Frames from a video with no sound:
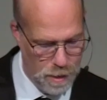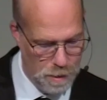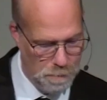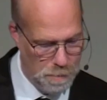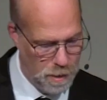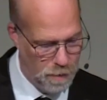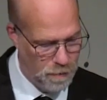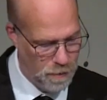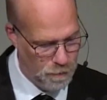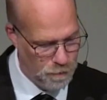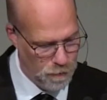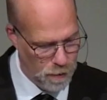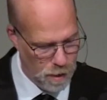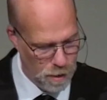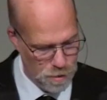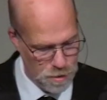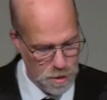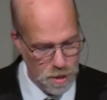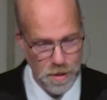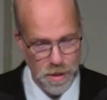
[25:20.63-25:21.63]
But if it
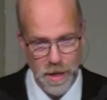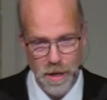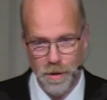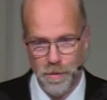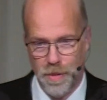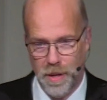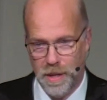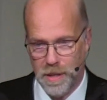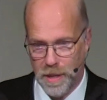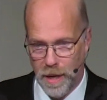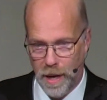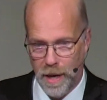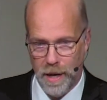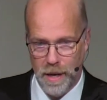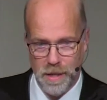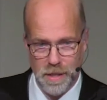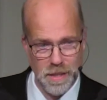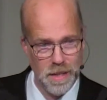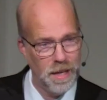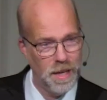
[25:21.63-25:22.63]
falls to the earth and dies,